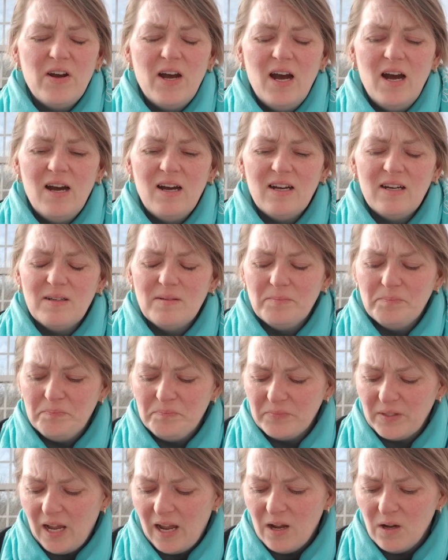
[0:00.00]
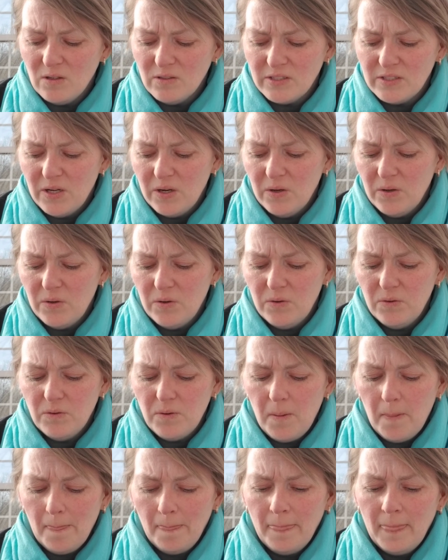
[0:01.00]
I
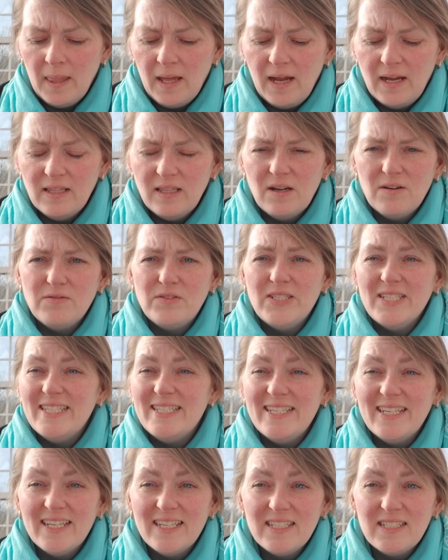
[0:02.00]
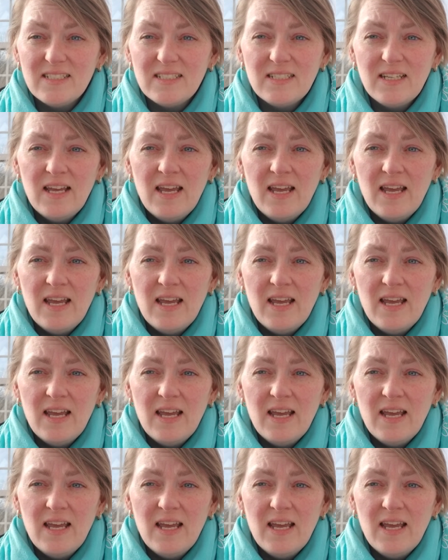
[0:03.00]
love to knit